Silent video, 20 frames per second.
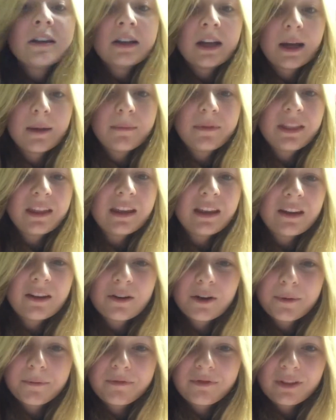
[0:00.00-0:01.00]
I'm thinking
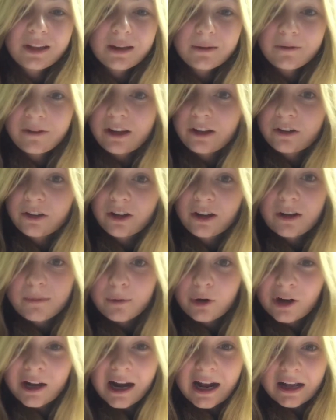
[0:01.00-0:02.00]
hopefully in winter
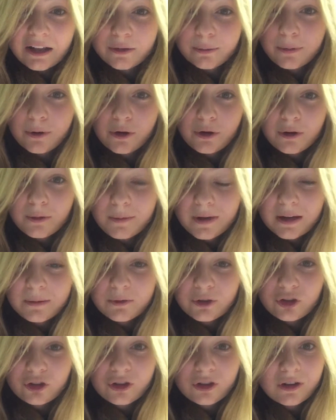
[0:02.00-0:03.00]
more ice Pokemon
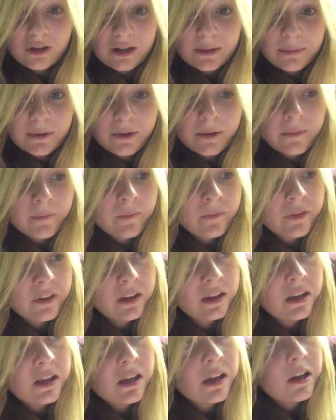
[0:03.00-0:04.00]
will show up.
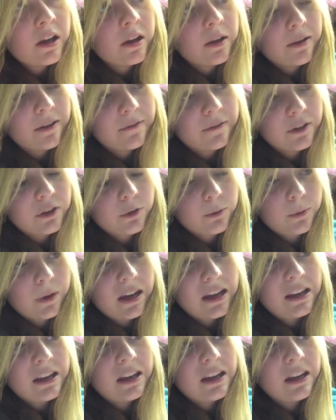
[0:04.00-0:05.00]
If it's
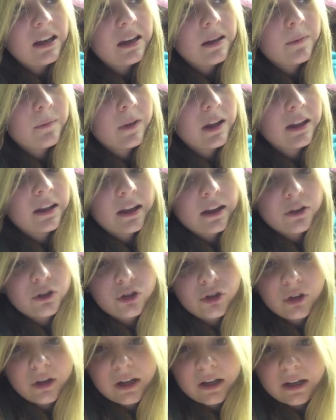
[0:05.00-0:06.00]
raining,
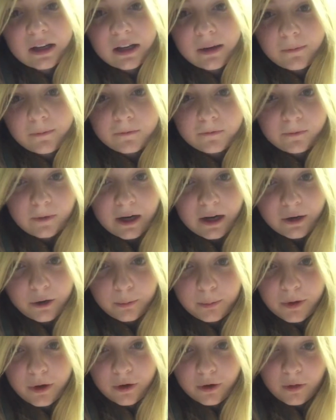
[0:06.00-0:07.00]
electric and water
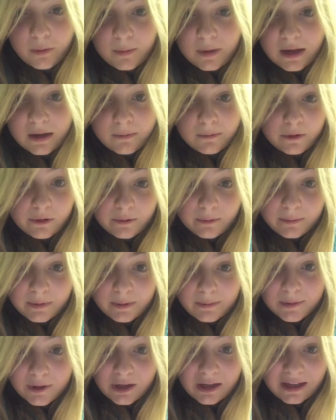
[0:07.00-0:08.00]
Pokemon will be
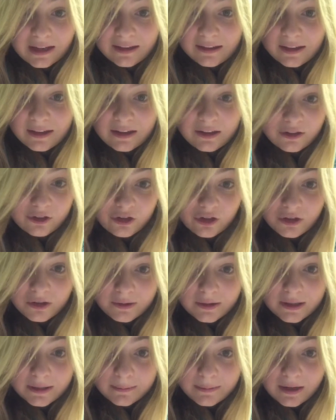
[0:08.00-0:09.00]
more likely to
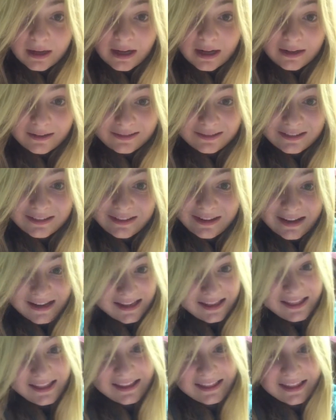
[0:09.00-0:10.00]
show up. I don't know.
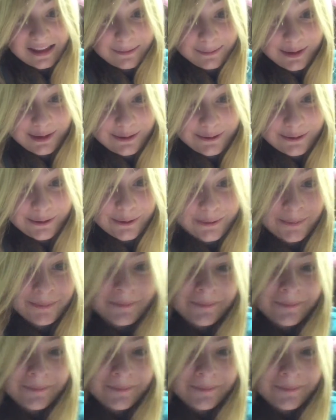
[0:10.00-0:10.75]
I think that'd be cool.